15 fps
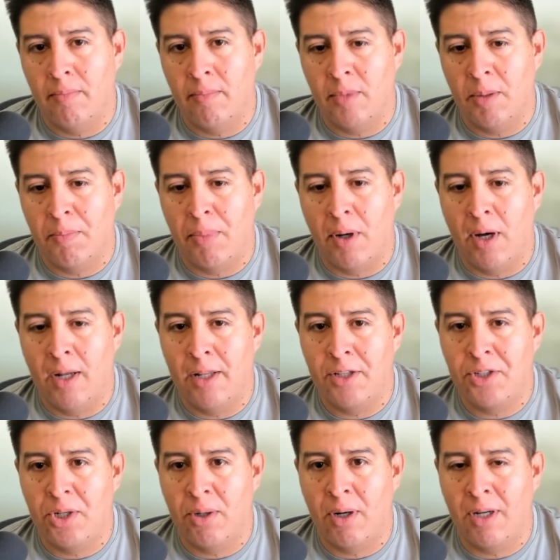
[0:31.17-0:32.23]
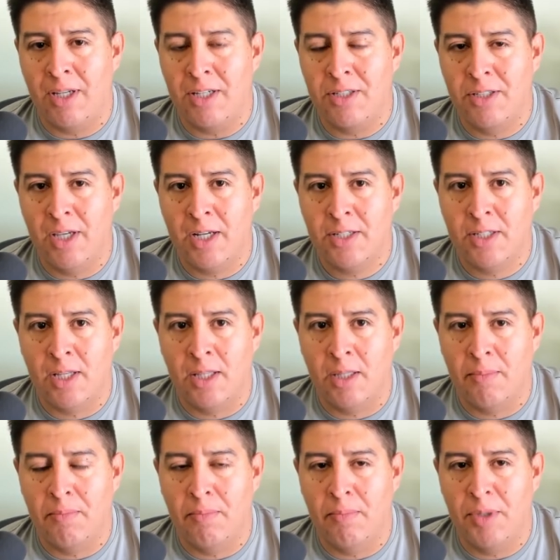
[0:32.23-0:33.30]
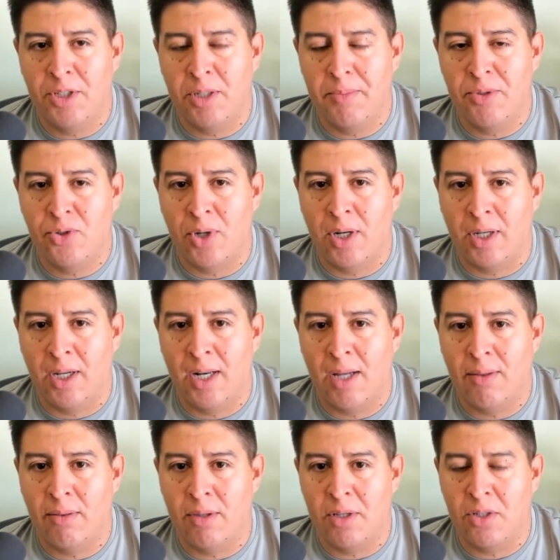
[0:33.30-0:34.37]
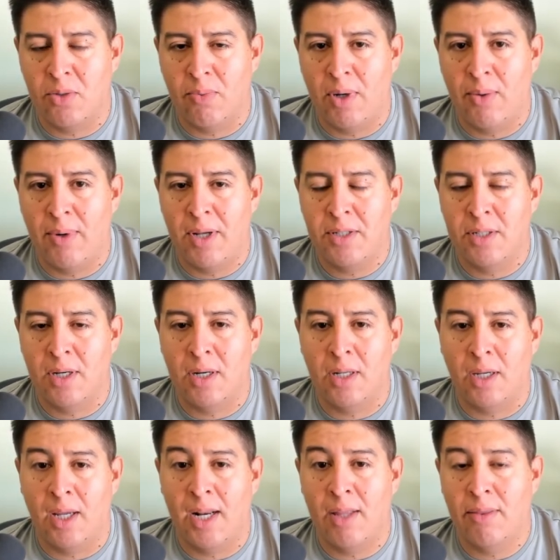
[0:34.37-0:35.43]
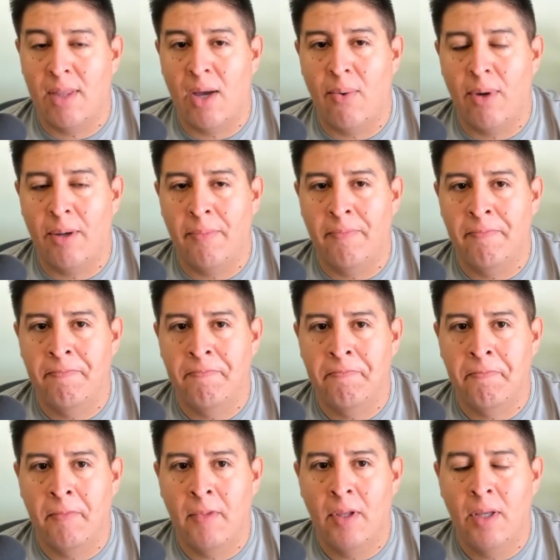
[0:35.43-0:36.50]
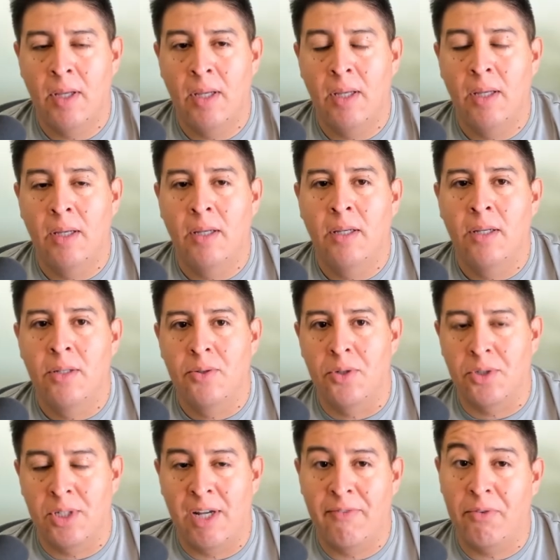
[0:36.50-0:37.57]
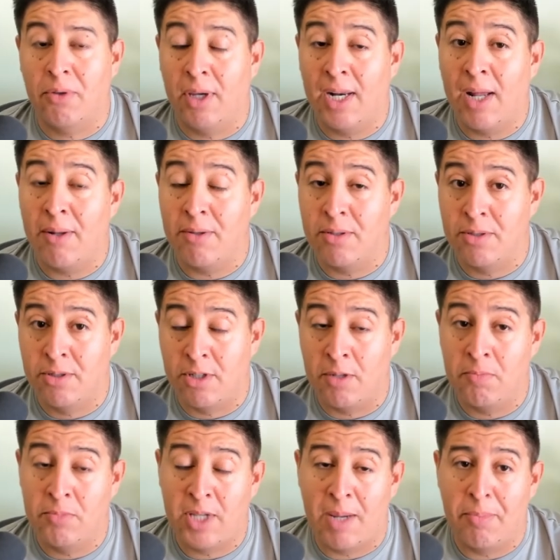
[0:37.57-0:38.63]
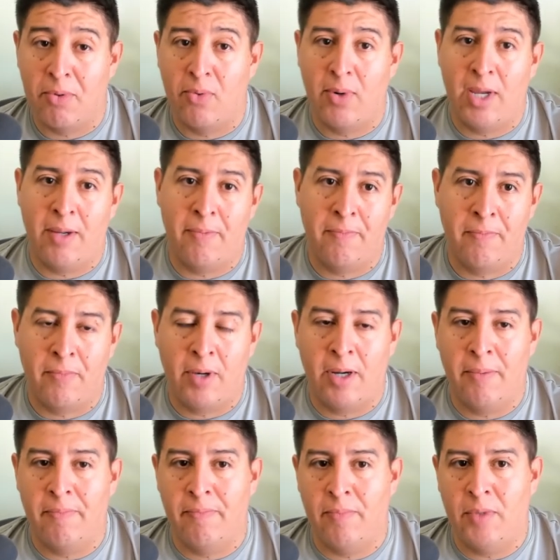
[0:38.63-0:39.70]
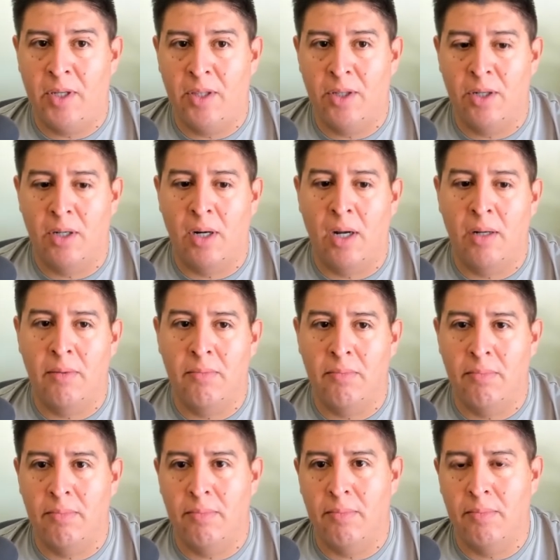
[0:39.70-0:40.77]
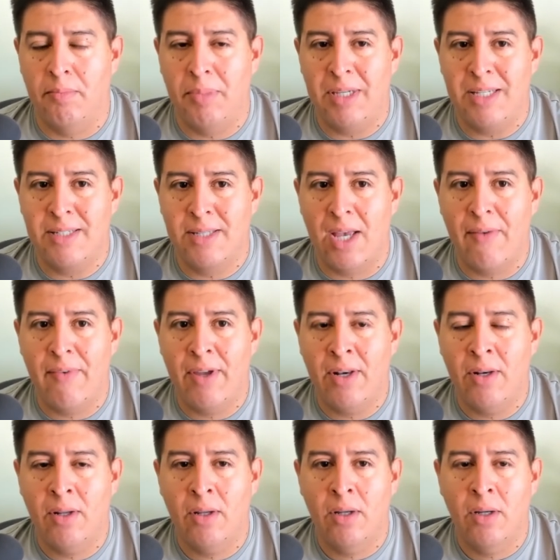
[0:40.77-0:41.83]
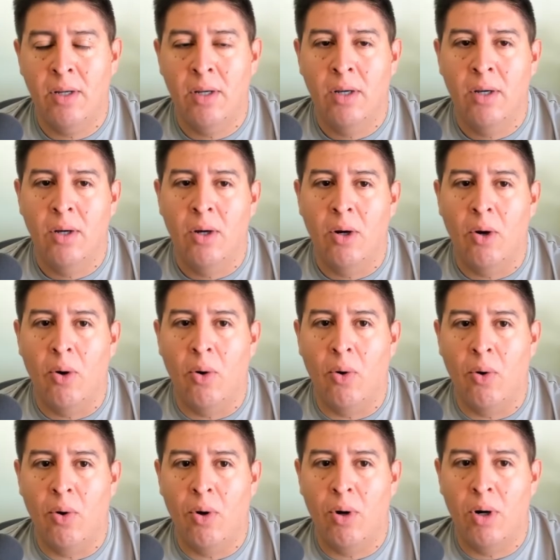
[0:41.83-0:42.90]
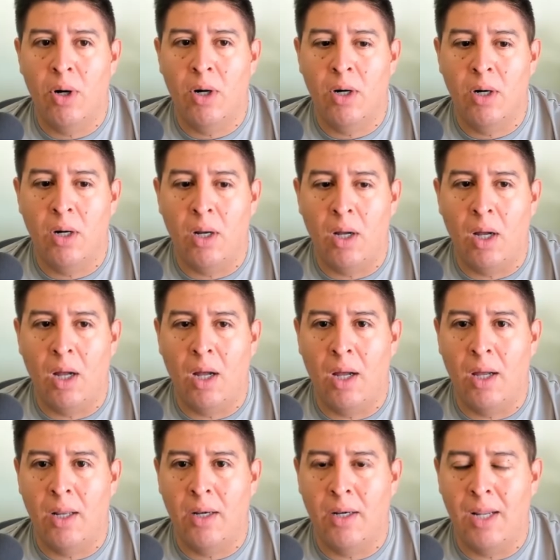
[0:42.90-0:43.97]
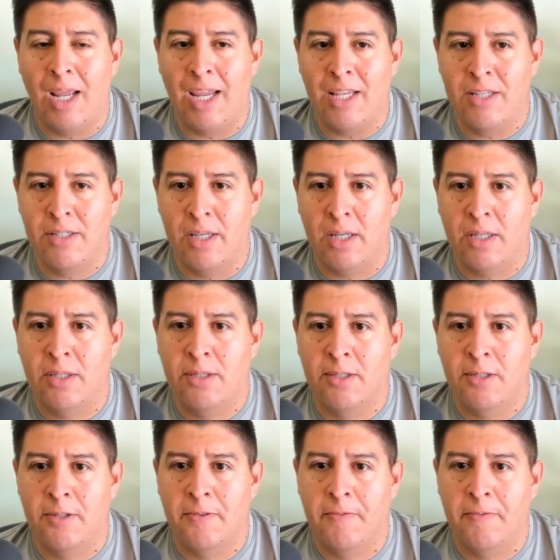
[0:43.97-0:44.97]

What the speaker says: the pawn is here on E6 and the bishop is trying to get out this way, right? It's not going to get out that way. So it's going to have to get out some type of way, right? Either on B7 or on A6.